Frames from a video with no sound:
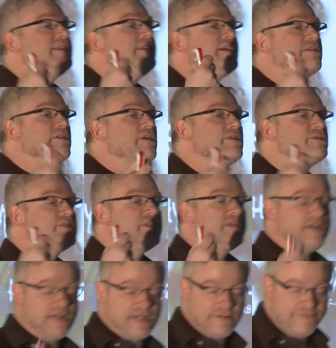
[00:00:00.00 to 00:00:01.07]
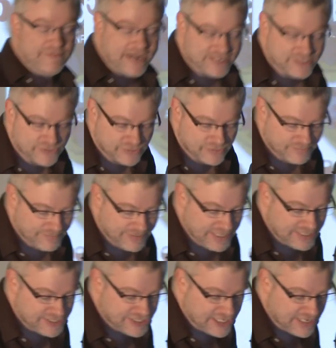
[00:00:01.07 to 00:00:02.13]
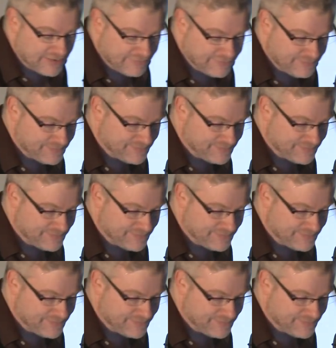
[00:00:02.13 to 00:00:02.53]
the growth factor VEGF.